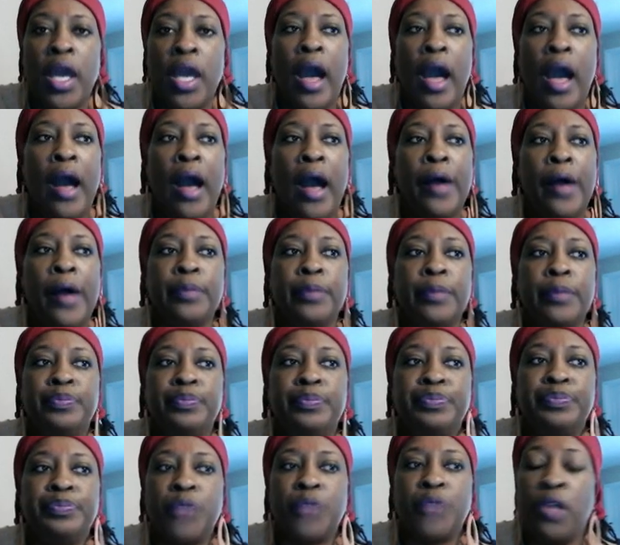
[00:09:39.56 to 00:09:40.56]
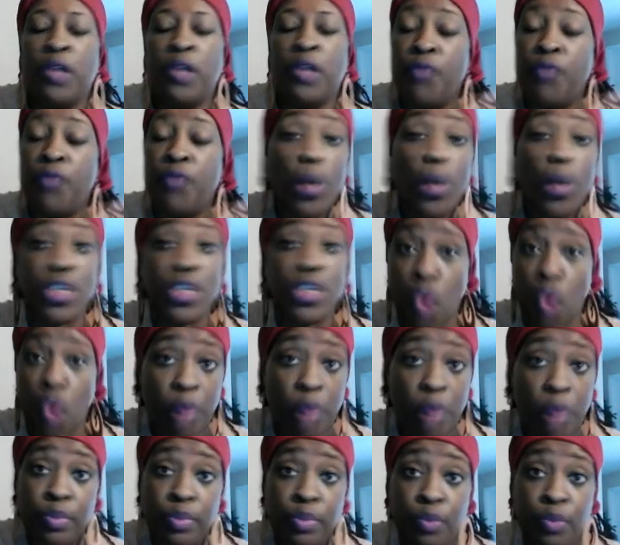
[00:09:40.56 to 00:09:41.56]
and focus
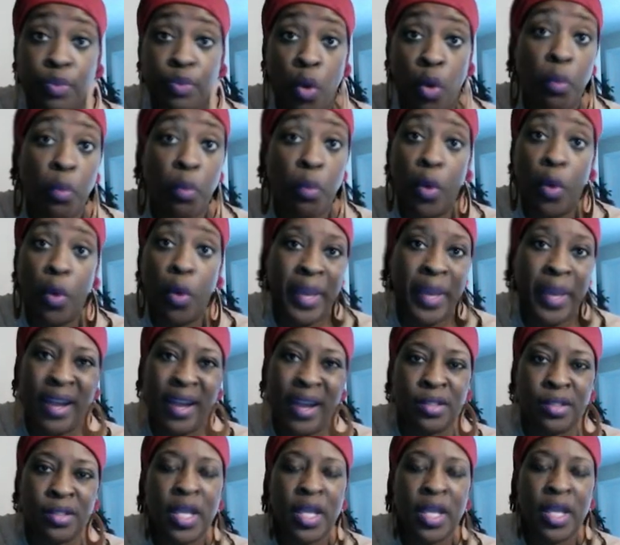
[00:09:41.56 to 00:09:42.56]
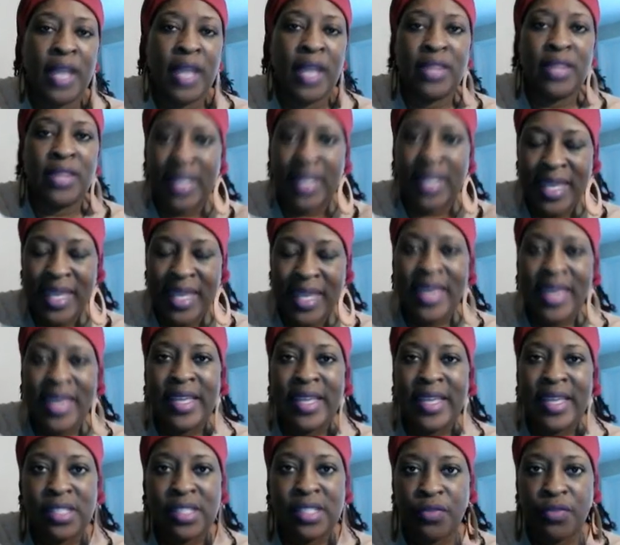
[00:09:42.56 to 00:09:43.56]
on more pairs. The key
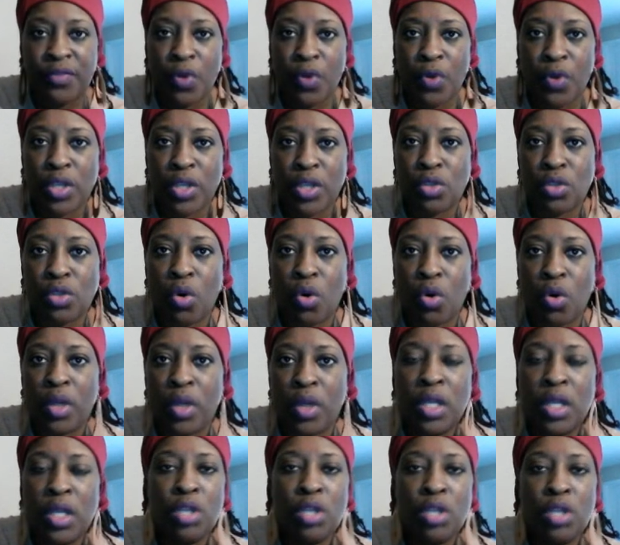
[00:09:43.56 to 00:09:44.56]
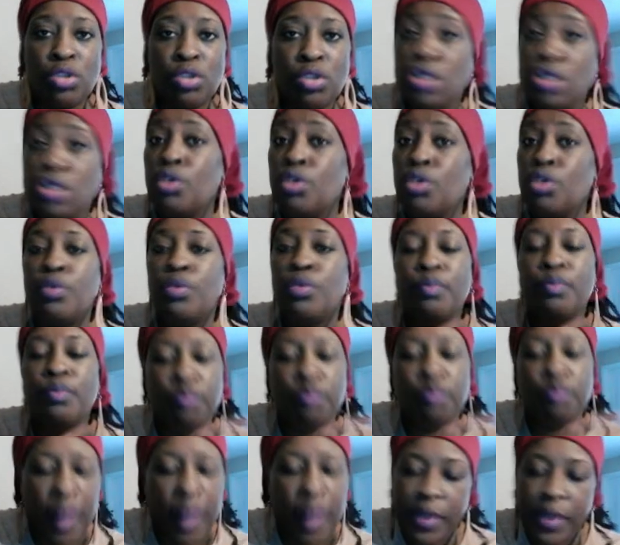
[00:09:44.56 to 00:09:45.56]
is to focus on 2,
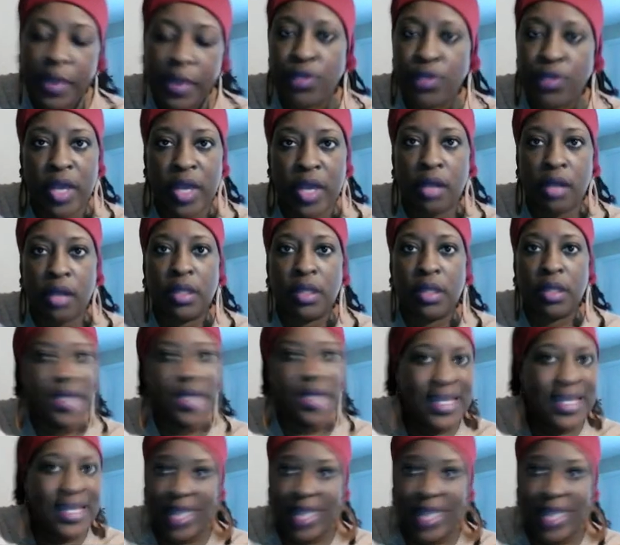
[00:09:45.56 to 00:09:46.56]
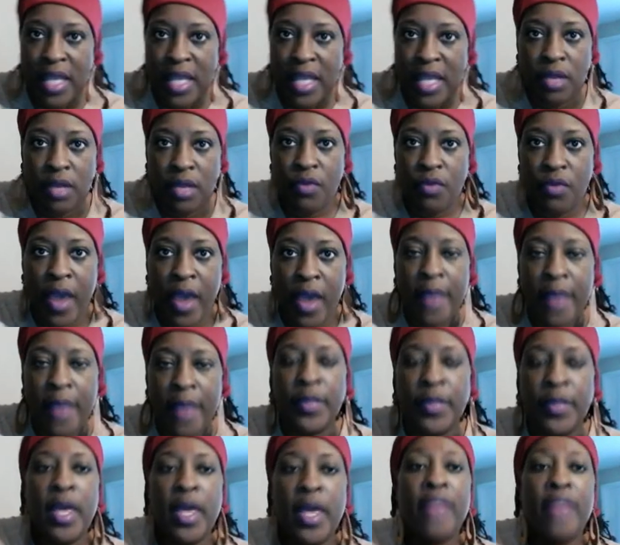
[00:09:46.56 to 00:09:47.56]
maybe 3. That's it, right?
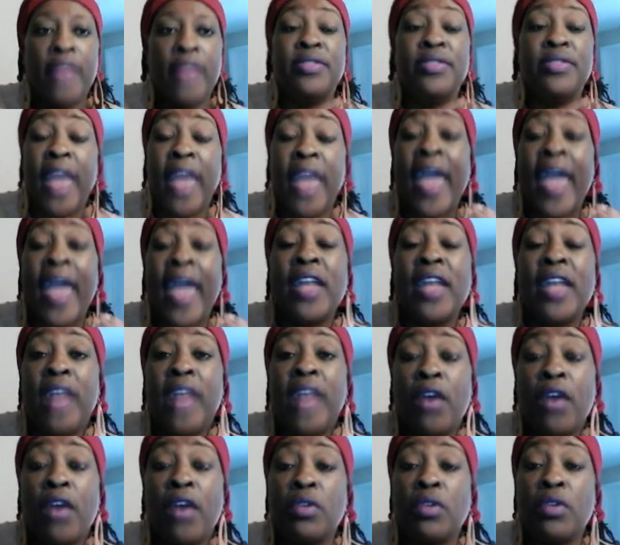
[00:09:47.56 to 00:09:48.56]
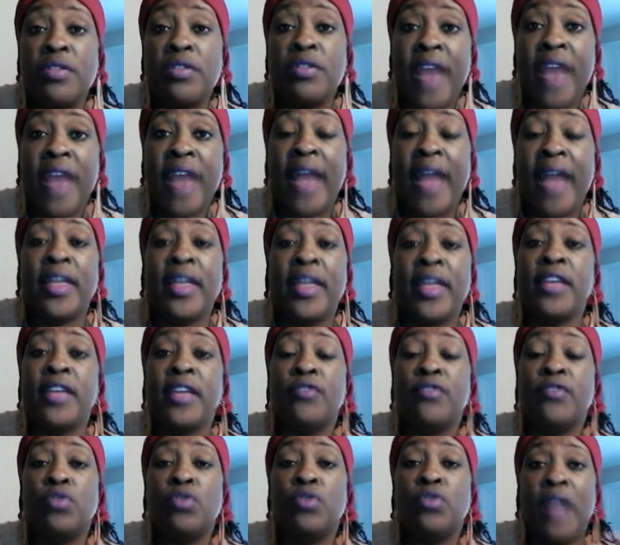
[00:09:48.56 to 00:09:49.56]
And not only that, it
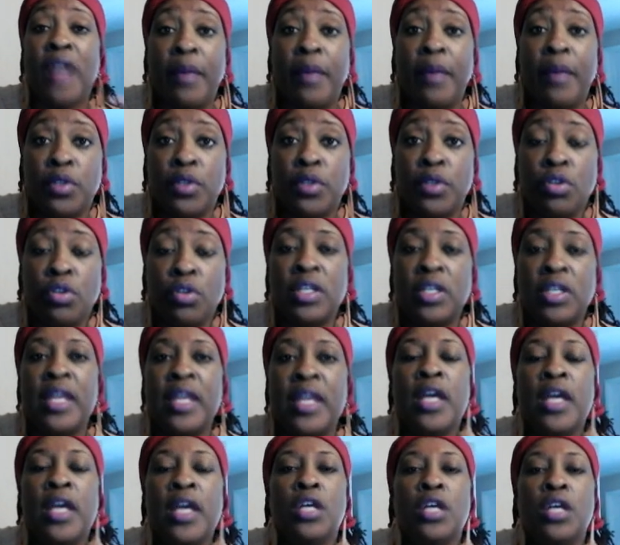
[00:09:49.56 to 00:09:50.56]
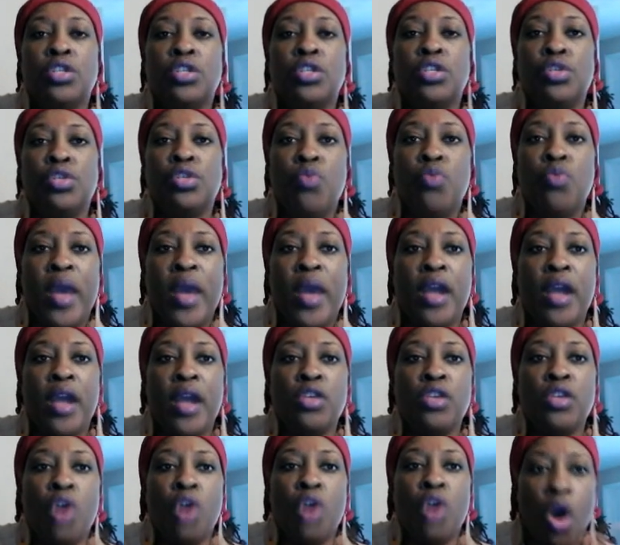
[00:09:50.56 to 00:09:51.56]
gives you an opportunity to where
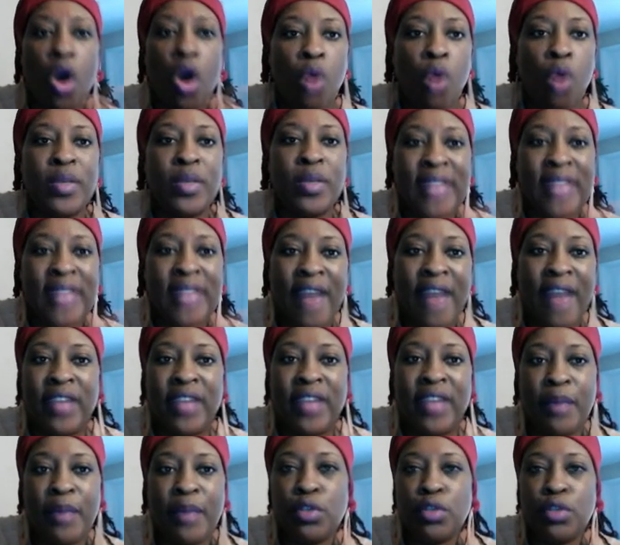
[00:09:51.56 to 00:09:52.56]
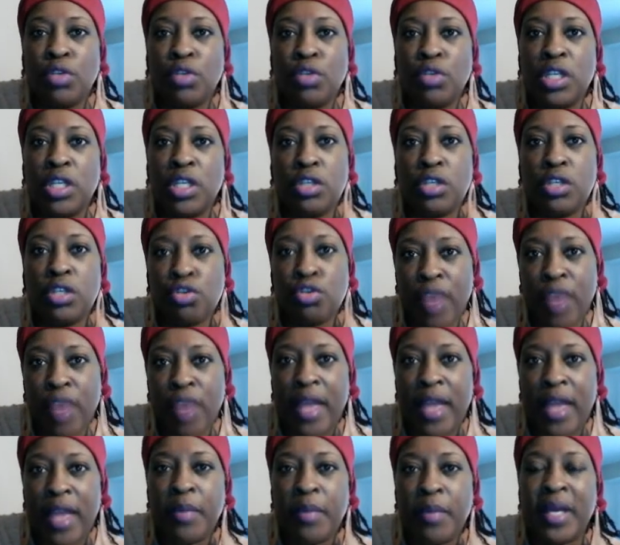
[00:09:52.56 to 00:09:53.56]
you'll always have an opportunity to
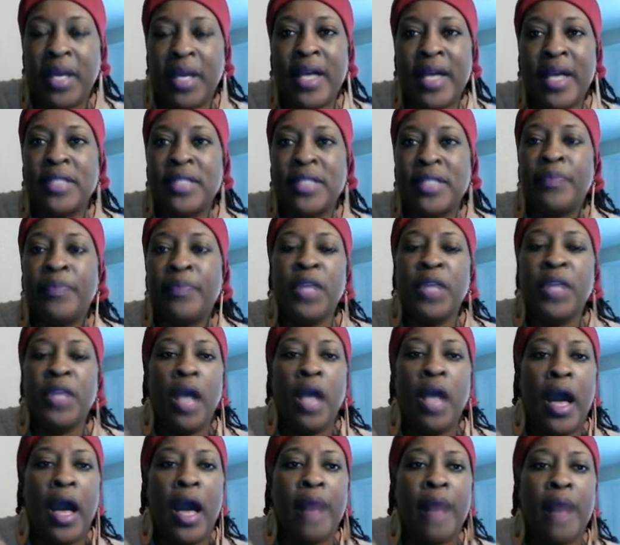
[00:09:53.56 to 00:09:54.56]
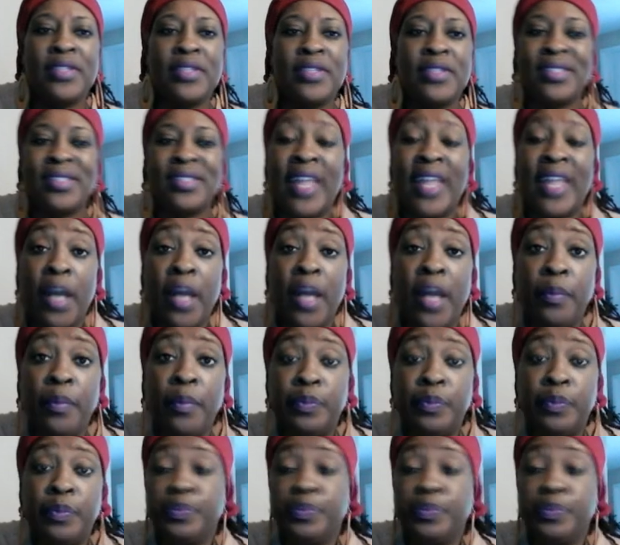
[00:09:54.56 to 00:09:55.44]
trade, because the setup